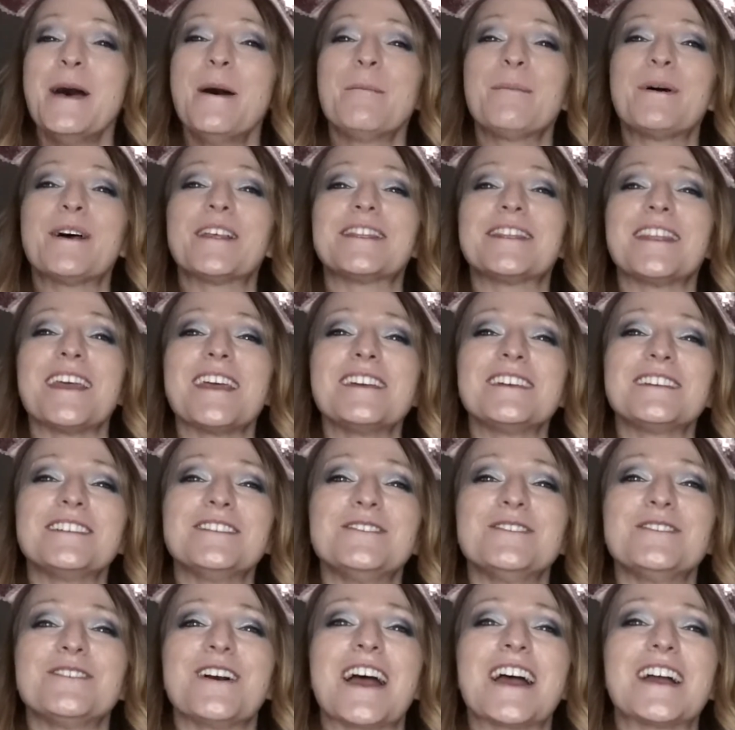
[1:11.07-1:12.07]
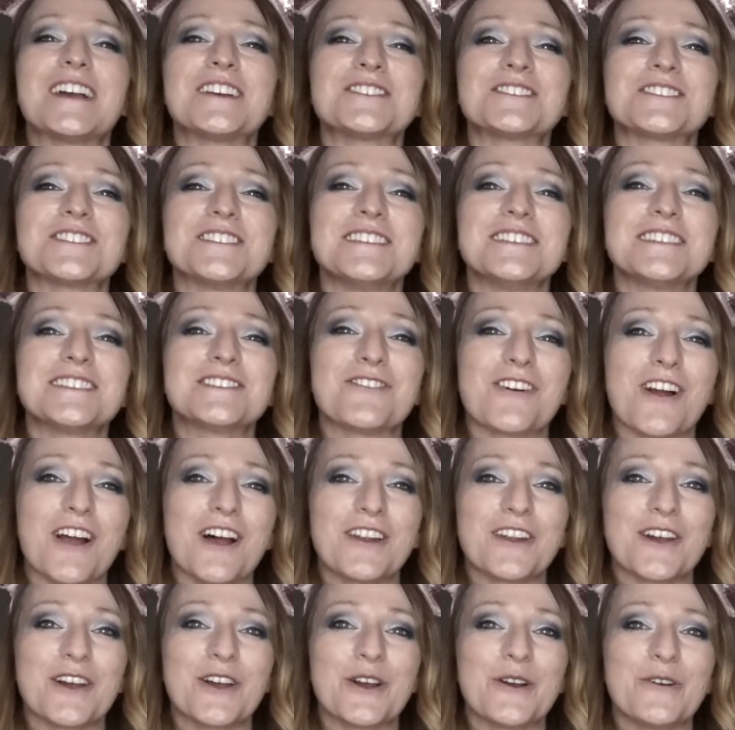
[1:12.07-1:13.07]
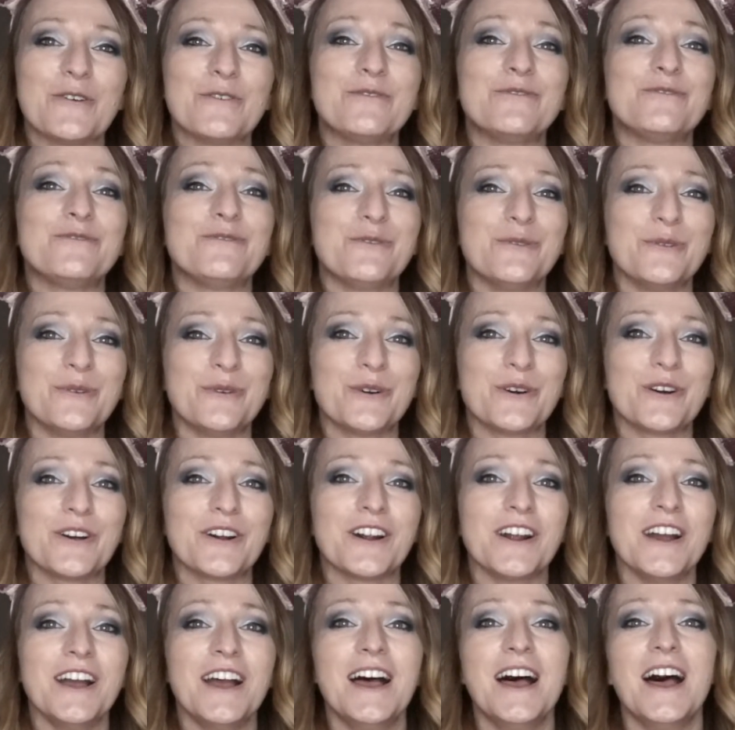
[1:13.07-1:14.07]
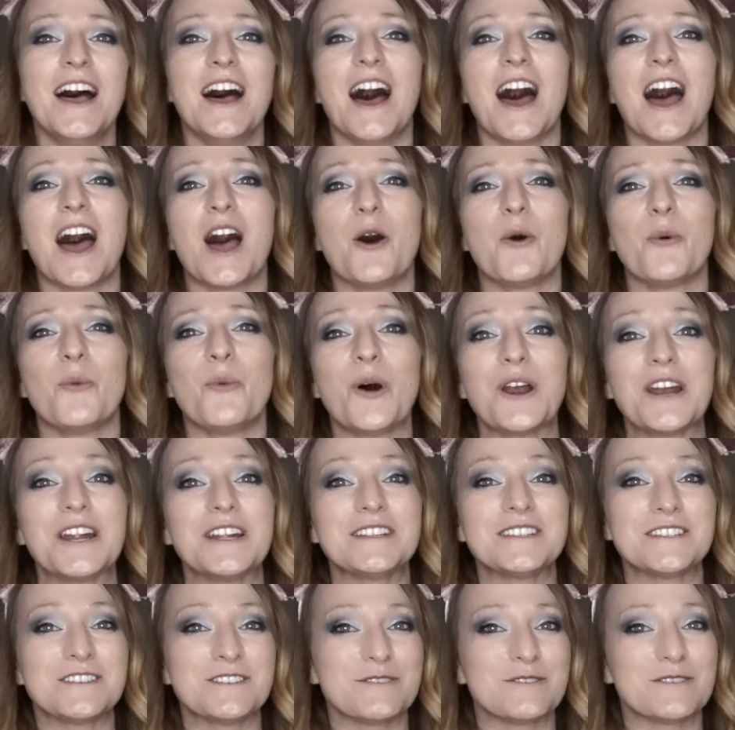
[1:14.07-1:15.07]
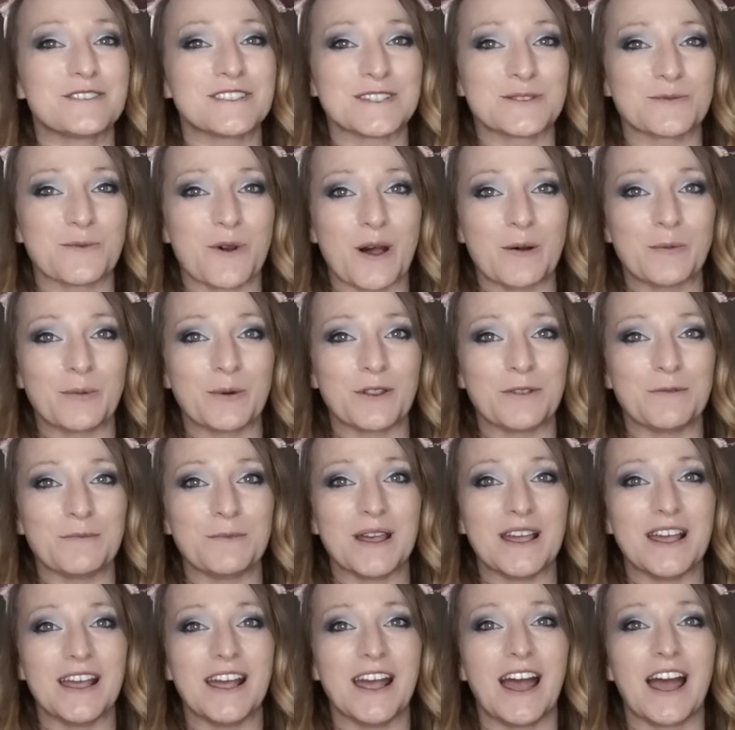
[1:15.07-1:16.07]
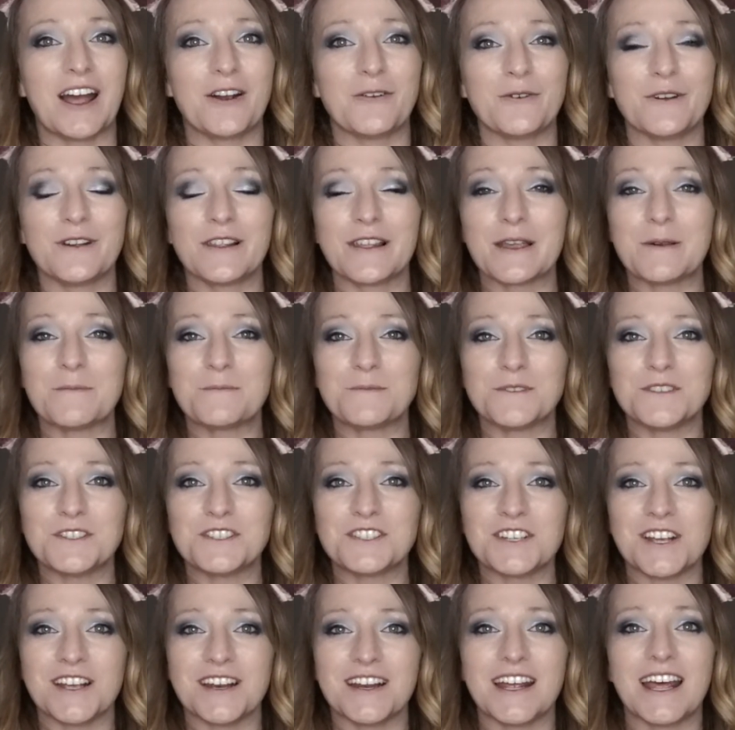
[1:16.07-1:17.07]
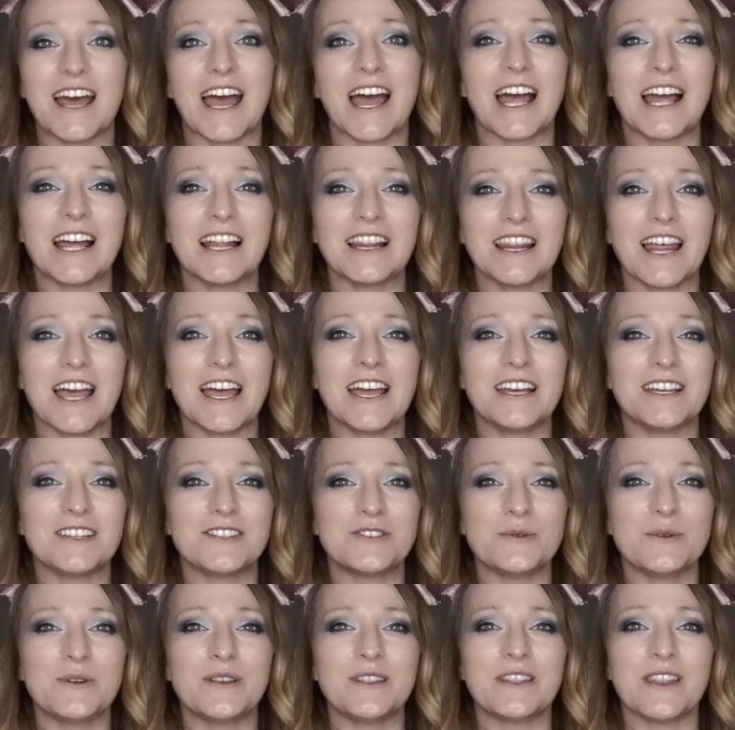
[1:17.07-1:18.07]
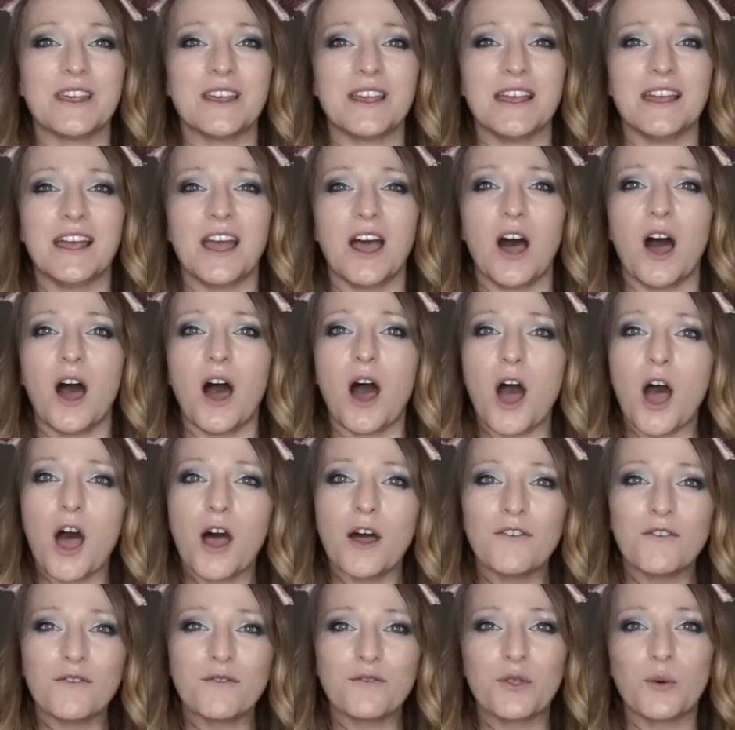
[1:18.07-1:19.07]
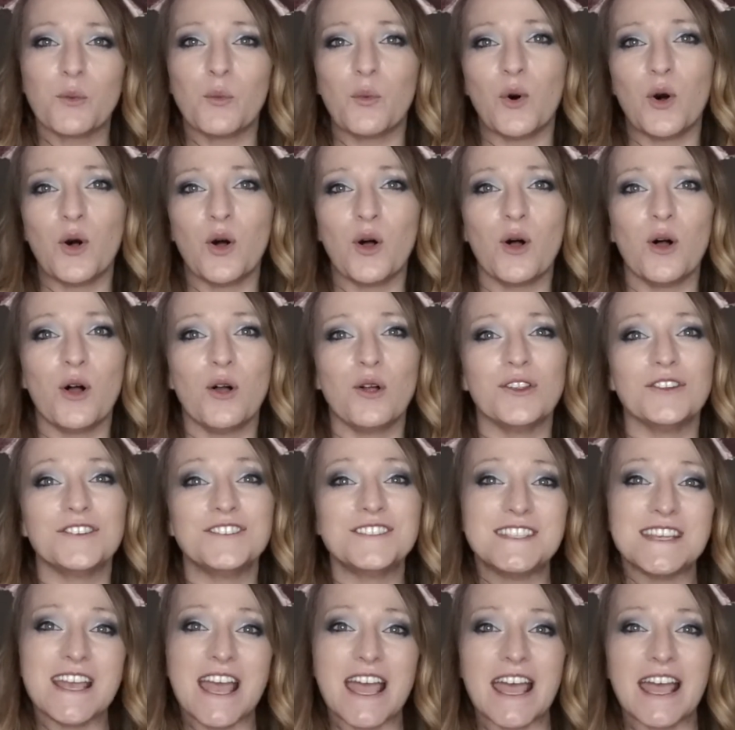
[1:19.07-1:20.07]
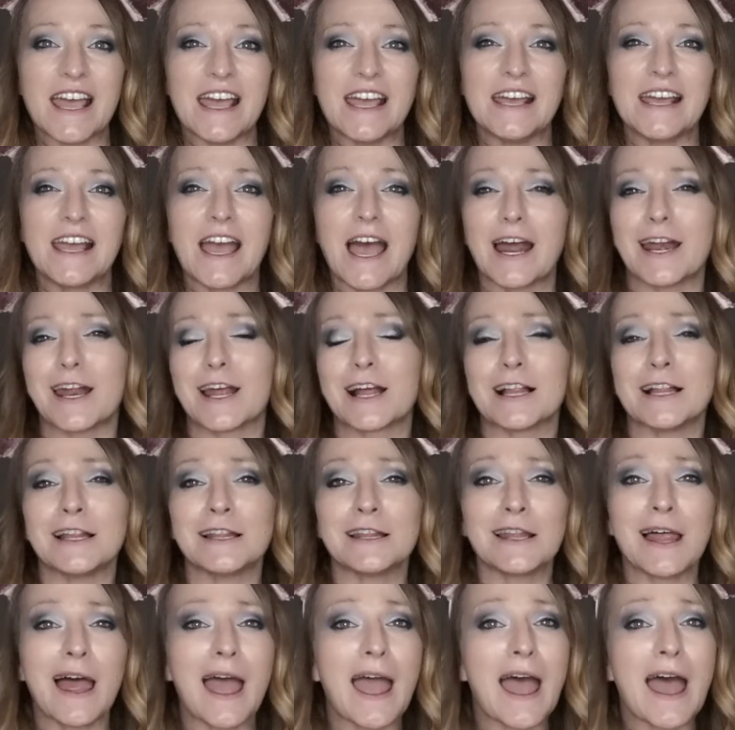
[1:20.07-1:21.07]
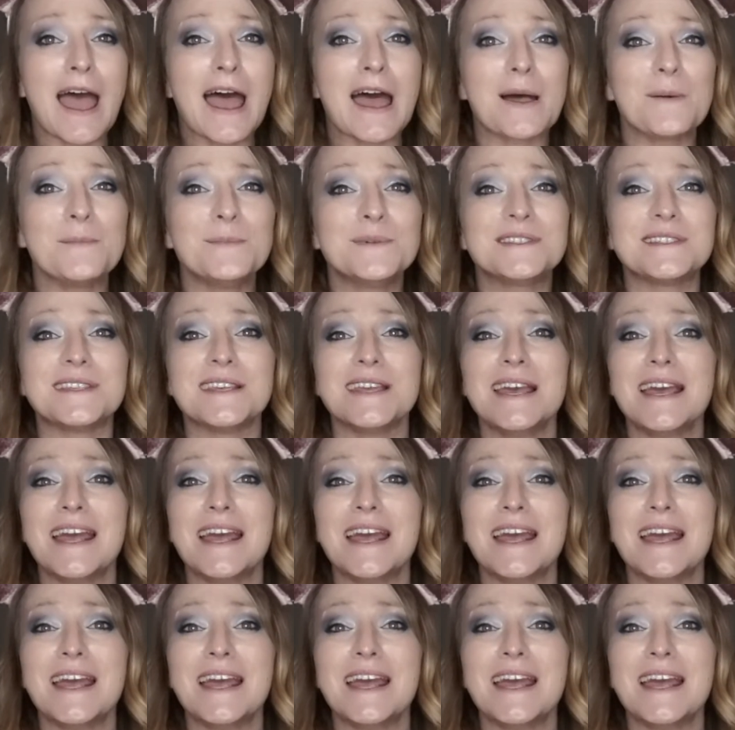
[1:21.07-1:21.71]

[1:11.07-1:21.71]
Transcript: But thank you, Ashley's Grotto, for wanting to do the swap with me. I really appreciate it. I like doing the off the wall day kind of collabs.